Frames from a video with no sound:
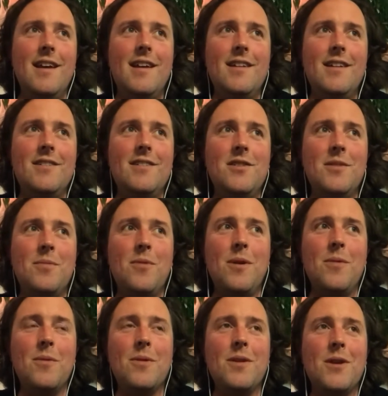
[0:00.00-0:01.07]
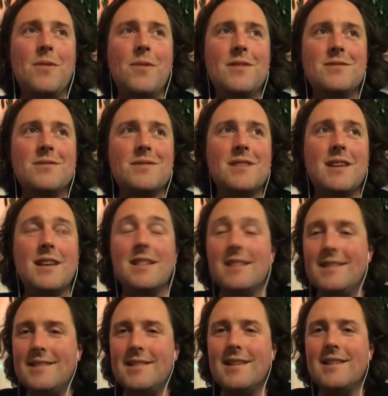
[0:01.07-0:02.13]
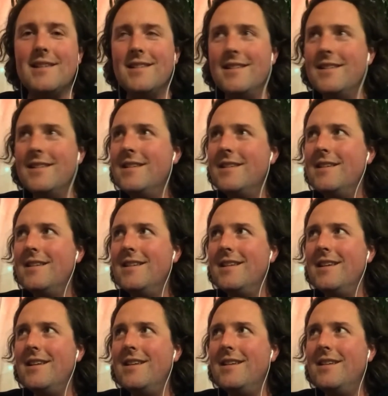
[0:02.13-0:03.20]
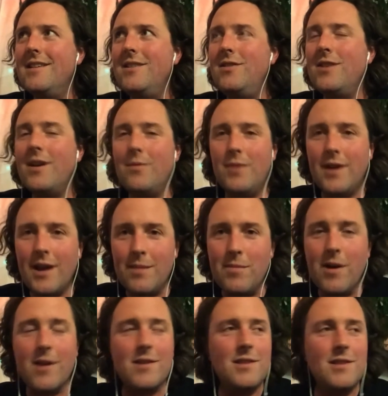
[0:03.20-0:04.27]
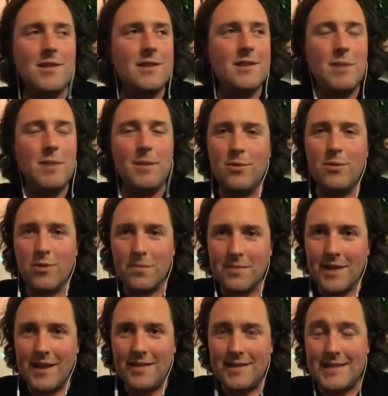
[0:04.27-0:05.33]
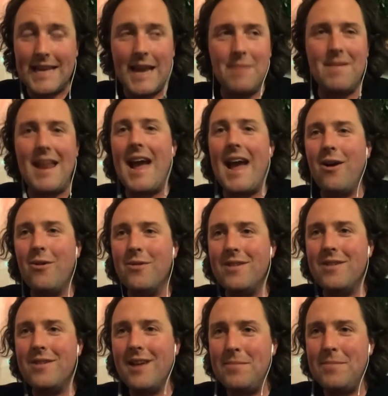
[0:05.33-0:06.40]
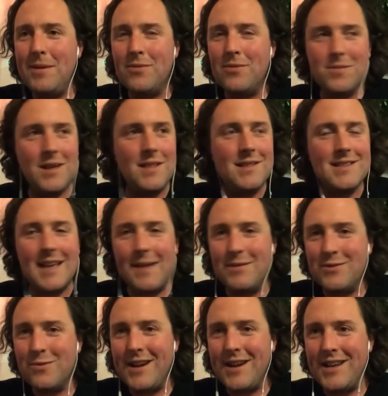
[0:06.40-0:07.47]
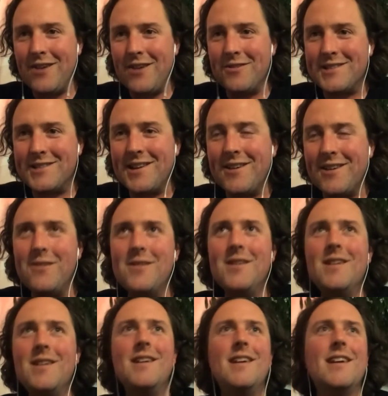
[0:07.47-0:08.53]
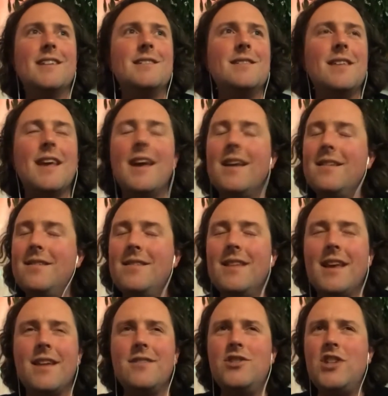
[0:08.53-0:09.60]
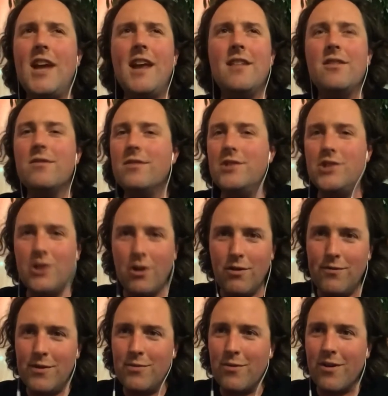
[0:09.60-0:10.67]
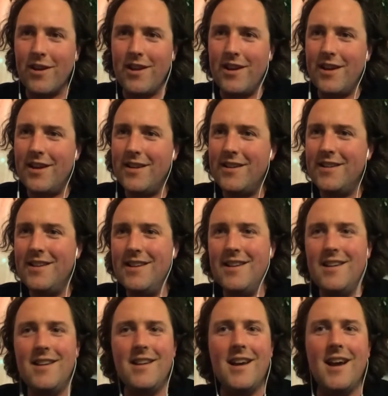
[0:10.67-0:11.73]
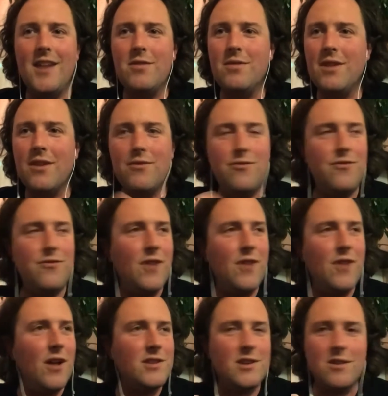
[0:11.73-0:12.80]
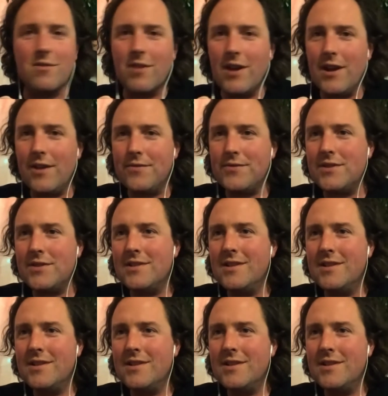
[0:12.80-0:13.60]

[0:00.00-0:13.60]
to the point where Wizards was like, listen, we got to market this to people who are playing this game now, not people who played this game 20 years ago. So I had Chandler and Joven were in it. They're like Feldegriffs.